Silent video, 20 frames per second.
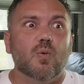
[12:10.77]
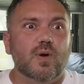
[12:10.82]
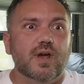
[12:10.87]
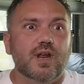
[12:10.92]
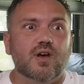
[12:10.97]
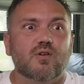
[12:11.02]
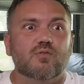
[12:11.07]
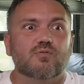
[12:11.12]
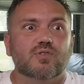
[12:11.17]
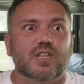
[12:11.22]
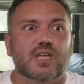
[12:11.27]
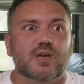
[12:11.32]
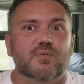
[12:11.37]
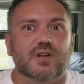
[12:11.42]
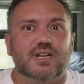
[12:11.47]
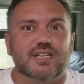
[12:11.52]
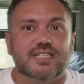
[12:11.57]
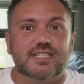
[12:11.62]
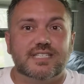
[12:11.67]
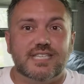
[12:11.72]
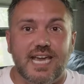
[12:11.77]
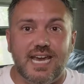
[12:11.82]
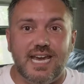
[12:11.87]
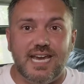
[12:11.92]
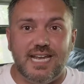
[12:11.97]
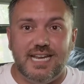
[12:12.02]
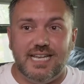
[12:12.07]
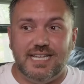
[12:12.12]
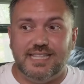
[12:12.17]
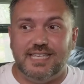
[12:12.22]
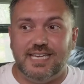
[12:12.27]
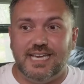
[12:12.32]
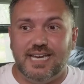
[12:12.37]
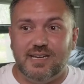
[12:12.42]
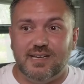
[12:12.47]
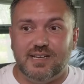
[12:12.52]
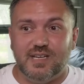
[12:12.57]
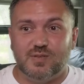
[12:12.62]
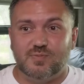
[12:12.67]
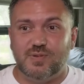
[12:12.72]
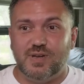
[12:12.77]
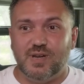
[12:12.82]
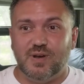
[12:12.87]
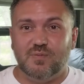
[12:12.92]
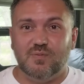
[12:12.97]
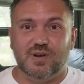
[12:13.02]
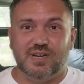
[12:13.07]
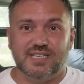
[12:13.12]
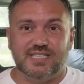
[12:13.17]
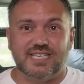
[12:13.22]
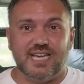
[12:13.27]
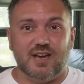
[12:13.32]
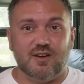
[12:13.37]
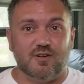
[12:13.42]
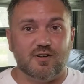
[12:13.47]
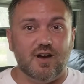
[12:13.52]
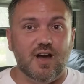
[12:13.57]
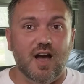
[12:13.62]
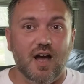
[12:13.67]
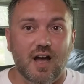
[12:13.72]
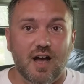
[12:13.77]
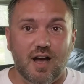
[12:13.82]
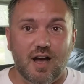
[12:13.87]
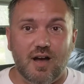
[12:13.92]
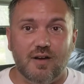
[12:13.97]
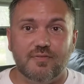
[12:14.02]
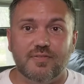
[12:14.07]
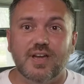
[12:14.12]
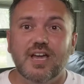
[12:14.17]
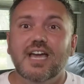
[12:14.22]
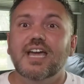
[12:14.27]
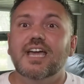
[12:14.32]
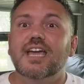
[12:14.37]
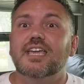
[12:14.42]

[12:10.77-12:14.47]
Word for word: We don't really want to say anything because we don't want to set her off,